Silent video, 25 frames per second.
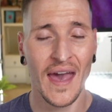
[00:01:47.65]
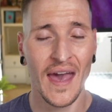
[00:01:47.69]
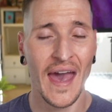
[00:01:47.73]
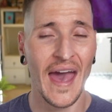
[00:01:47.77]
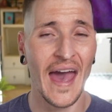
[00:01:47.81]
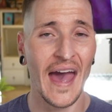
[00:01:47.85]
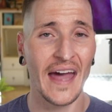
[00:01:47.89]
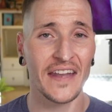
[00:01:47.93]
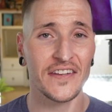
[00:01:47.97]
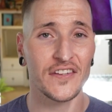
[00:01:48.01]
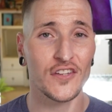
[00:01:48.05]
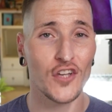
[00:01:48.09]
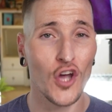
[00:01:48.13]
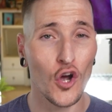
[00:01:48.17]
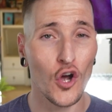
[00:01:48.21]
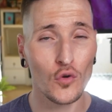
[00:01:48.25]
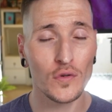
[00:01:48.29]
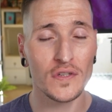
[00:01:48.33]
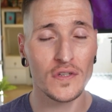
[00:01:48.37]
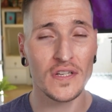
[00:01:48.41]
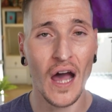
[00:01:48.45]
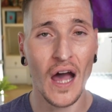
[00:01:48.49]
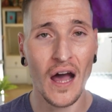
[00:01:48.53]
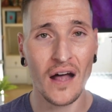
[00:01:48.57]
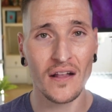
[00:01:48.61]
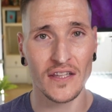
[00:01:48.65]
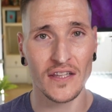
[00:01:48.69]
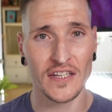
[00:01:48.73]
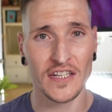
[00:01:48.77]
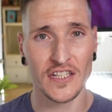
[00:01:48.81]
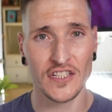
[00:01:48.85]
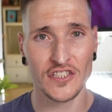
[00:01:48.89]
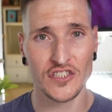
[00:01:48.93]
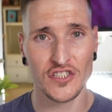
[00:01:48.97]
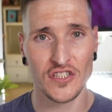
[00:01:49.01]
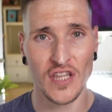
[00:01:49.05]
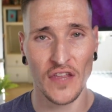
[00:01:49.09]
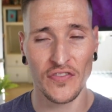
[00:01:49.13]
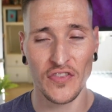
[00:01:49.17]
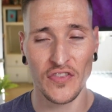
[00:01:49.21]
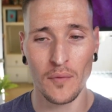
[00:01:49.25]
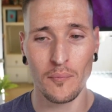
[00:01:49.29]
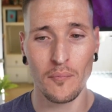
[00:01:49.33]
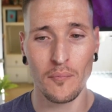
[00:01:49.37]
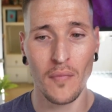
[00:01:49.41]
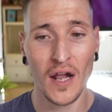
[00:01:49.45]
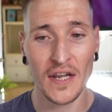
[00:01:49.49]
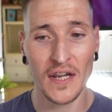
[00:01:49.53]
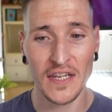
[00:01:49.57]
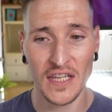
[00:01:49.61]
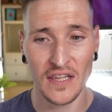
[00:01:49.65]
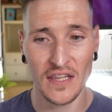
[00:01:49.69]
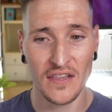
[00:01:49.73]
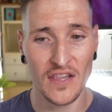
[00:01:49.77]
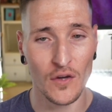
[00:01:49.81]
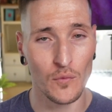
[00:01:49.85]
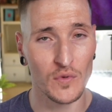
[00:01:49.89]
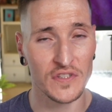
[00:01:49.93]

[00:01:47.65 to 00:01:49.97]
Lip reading: had no knowledge that the money that